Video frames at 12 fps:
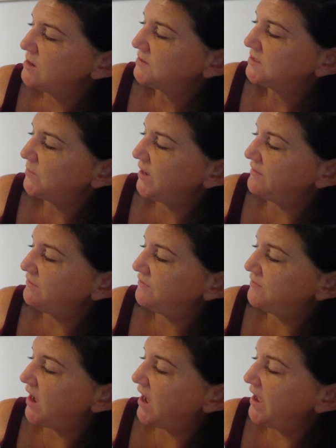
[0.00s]
So we have
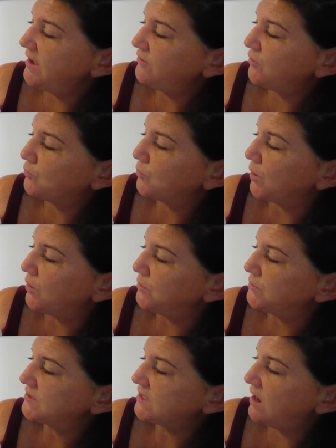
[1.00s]
5
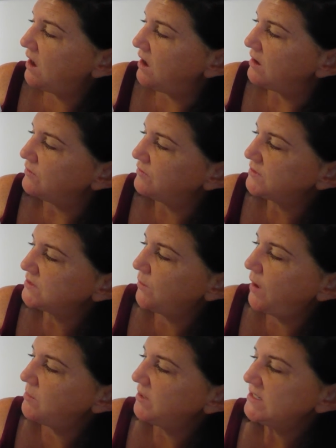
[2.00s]
rows of, so
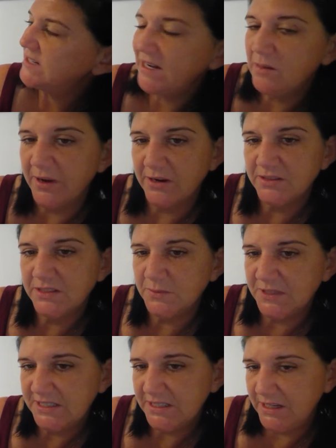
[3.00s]
how many teddy bears do
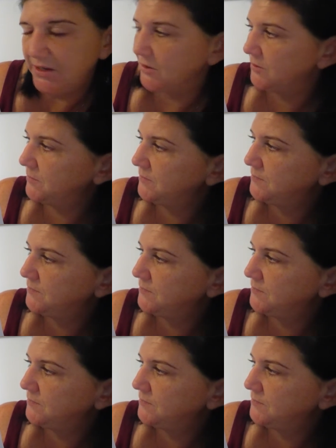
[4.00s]
we see here?